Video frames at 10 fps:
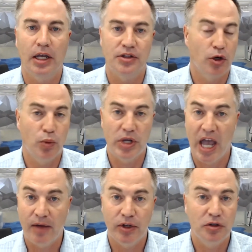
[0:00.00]
and so we
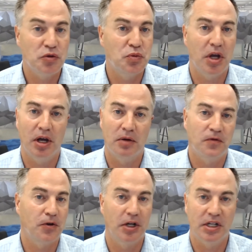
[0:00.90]
haven't uh,
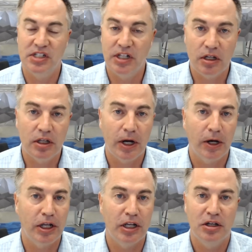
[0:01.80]
for exceeding
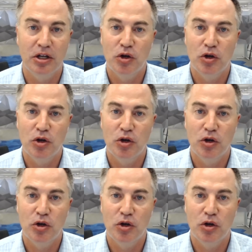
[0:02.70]
clarity,